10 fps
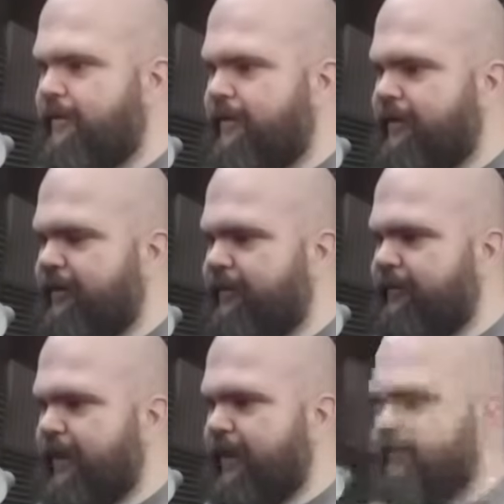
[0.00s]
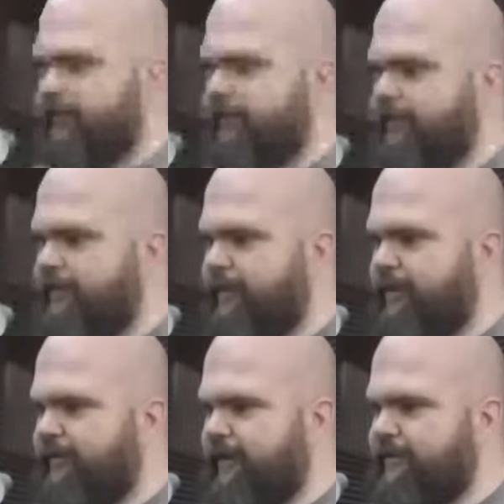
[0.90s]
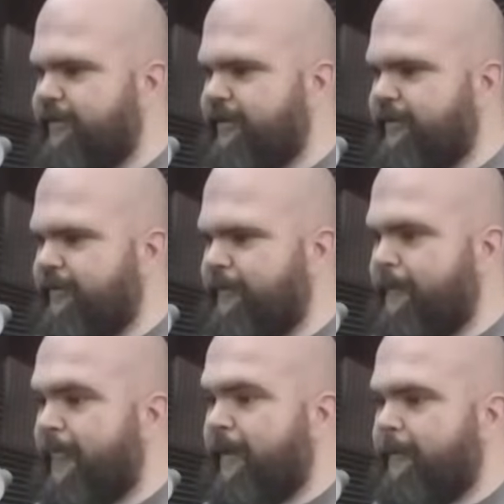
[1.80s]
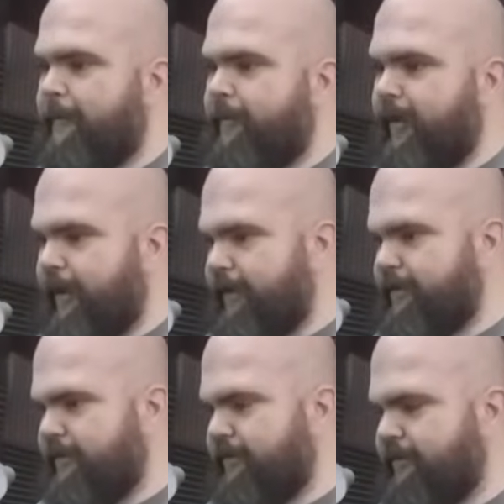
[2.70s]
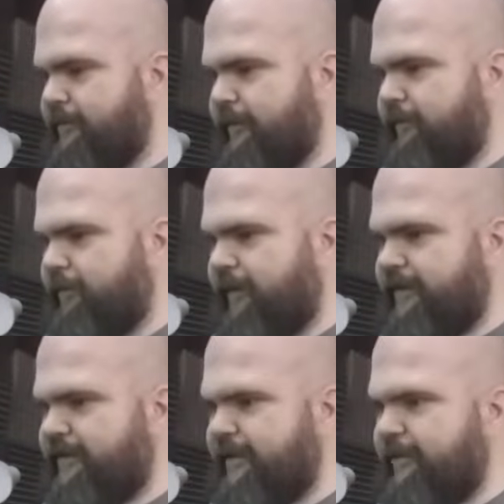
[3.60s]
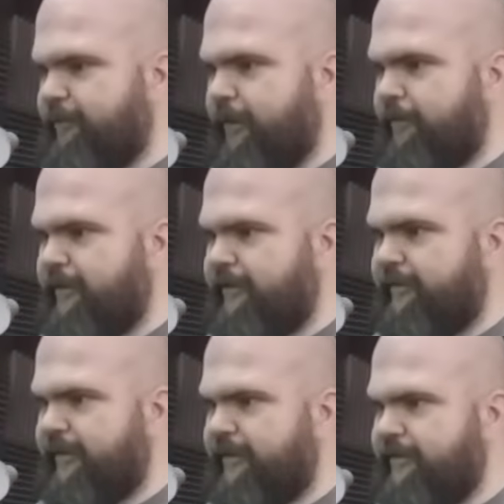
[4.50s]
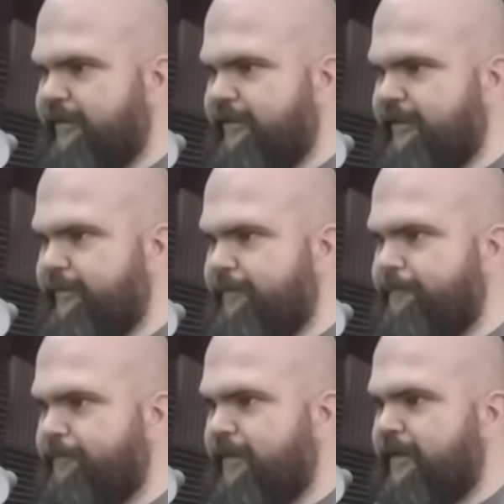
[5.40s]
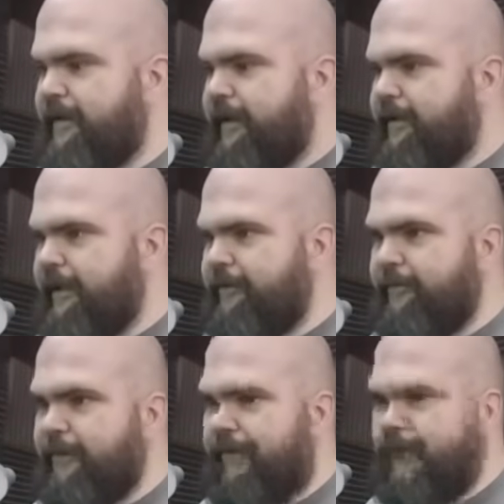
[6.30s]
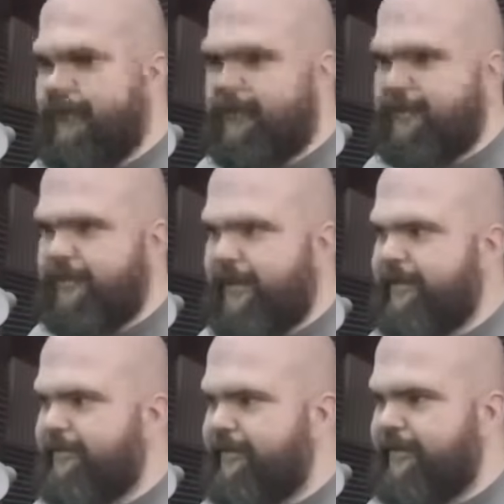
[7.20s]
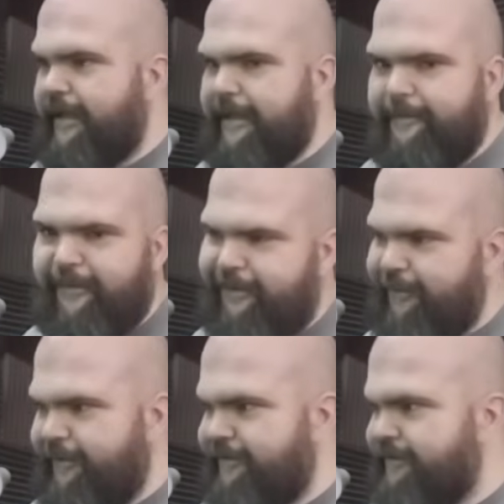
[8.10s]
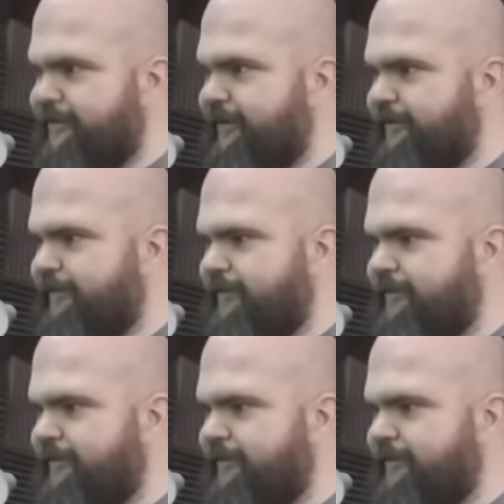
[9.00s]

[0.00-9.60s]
and come back, that butterfly should be gone. But if you place it in your property, you'll get to keep it. And later I'm going to add it to where like you could name the critters and stuff.